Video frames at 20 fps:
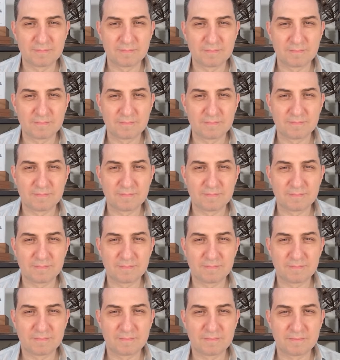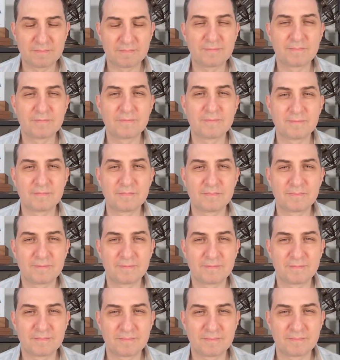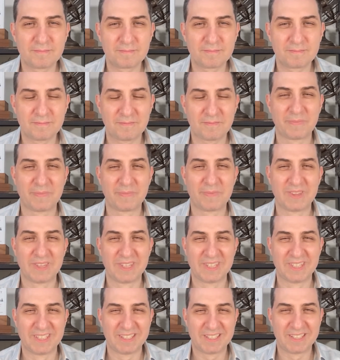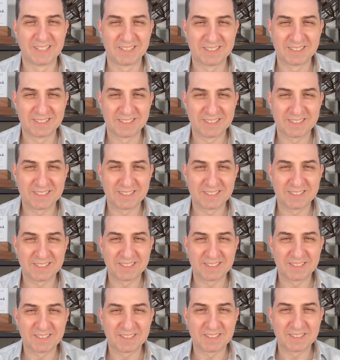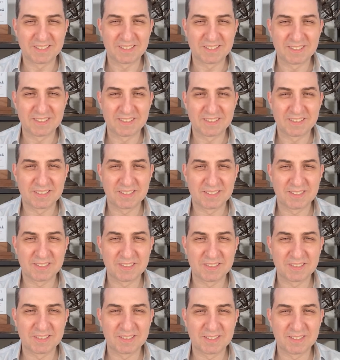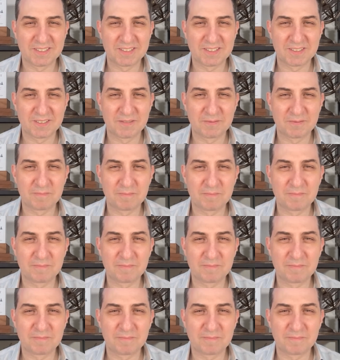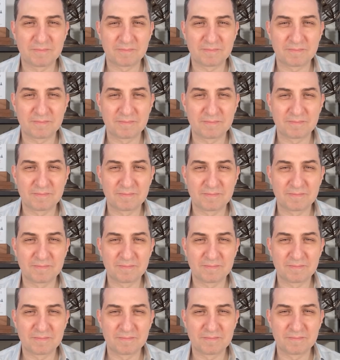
No words are spoken by the person on screen.